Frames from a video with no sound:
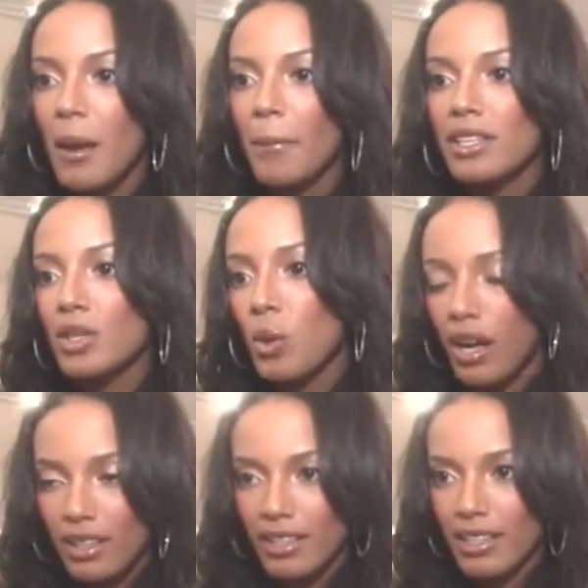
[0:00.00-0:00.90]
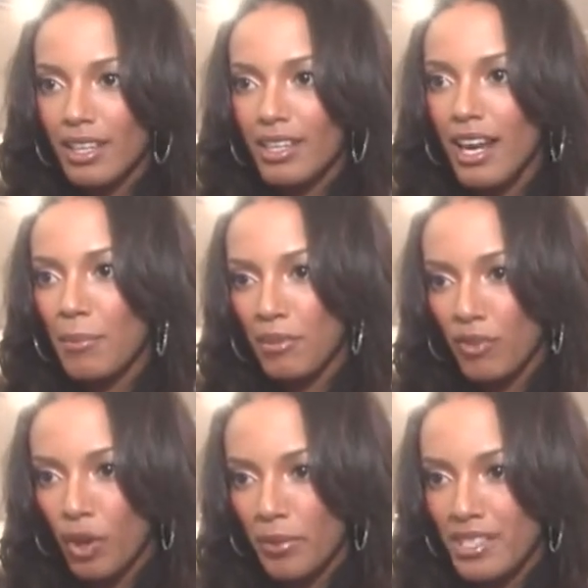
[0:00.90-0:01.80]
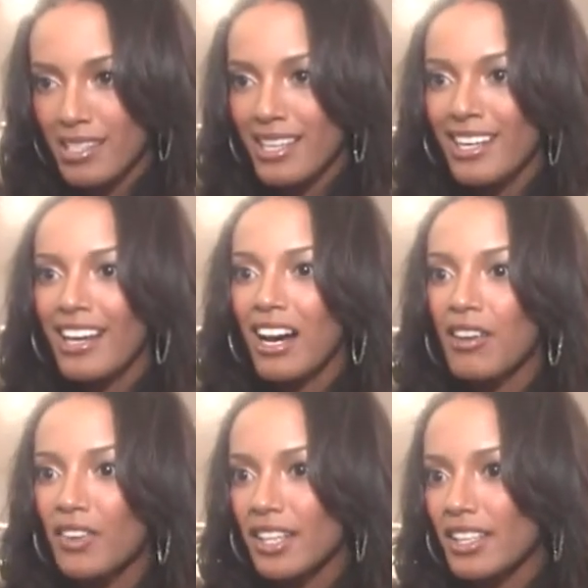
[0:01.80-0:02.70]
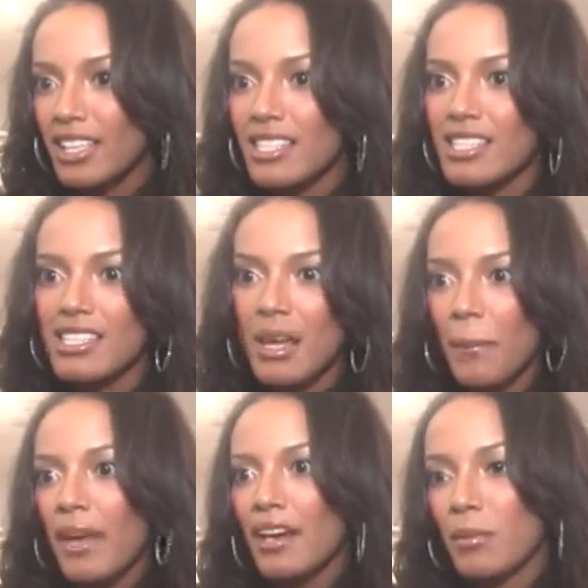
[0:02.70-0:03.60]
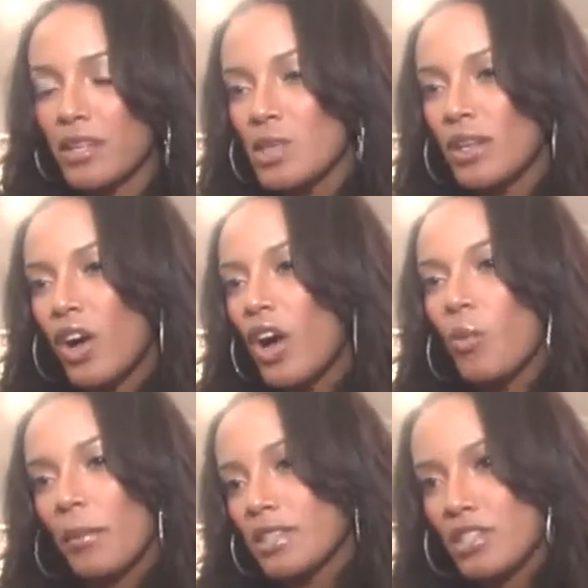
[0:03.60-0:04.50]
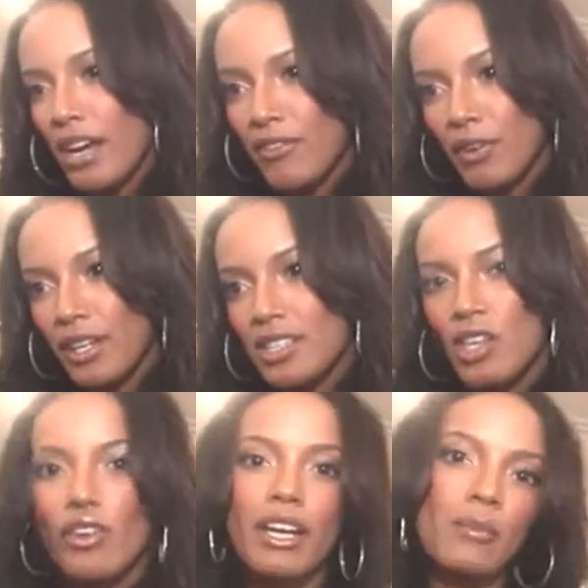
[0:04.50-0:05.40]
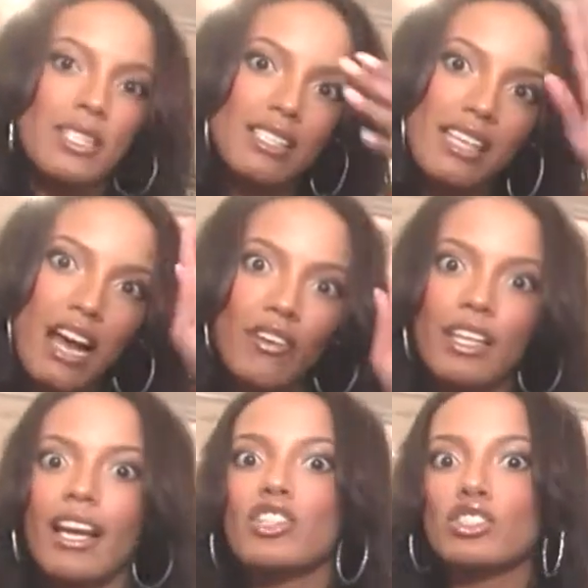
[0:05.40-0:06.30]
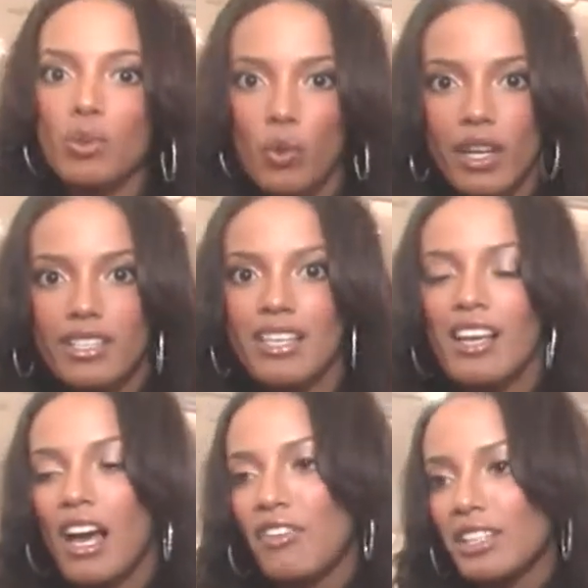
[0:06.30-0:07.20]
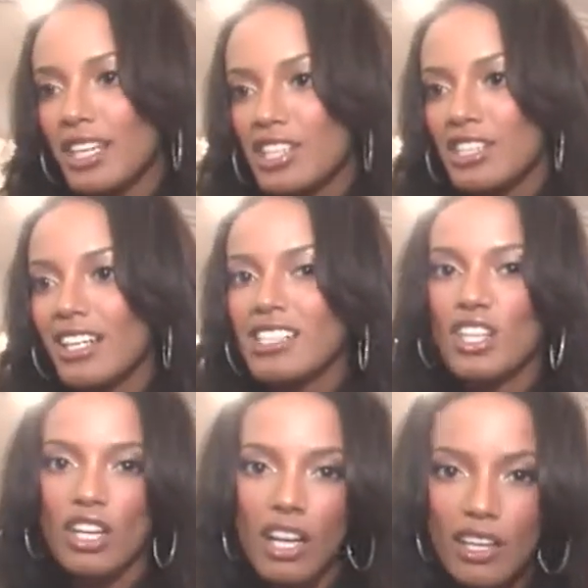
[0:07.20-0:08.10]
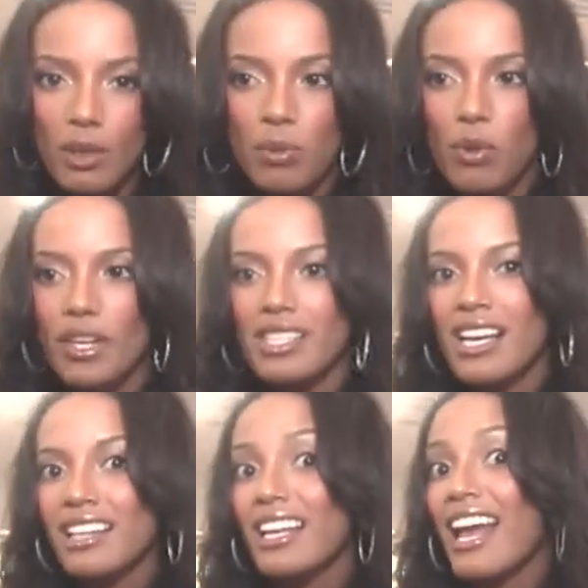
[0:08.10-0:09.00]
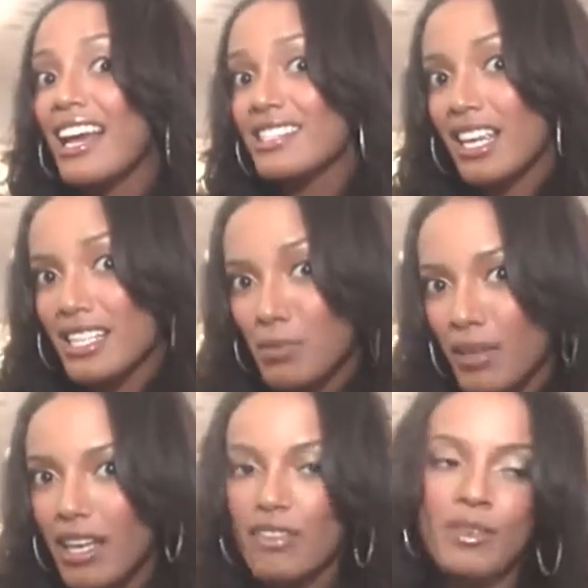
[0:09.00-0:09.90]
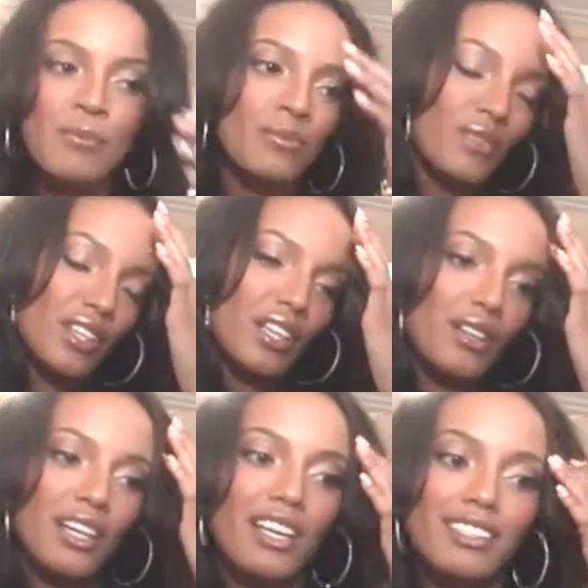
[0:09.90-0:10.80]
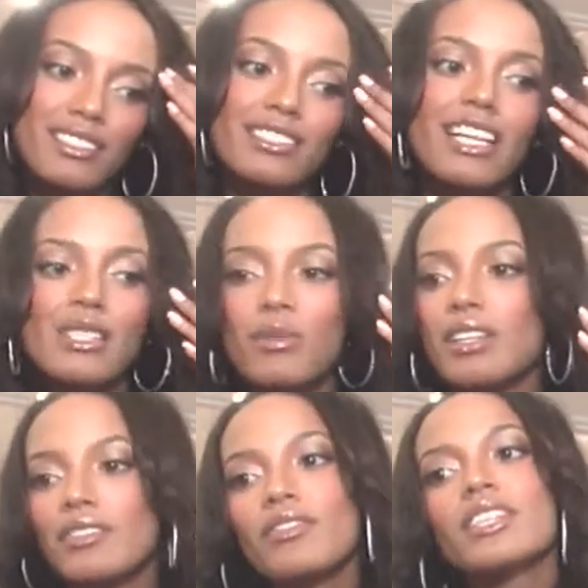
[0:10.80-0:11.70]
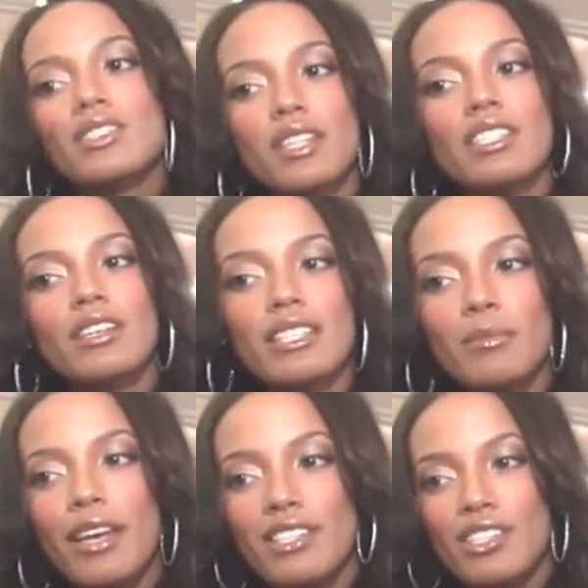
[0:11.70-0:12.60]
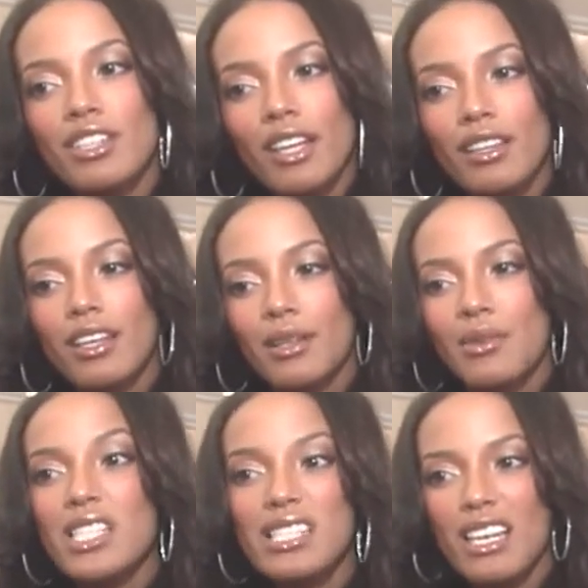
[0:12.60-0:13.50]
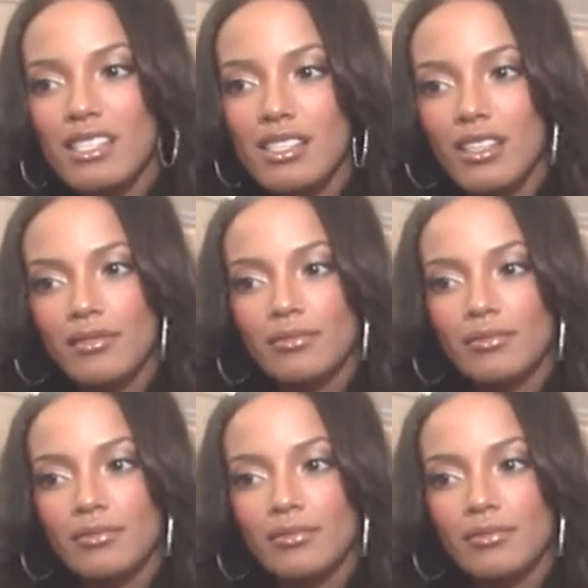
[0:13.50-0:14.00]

but the quality and high performance of it is impeccable. It's what all women die for, is a great mascara that actually works, a foundation that doesn't clog your pores, that has S P F. You know, and that's what Victoria's Secret has mastered, I think. That's sexy.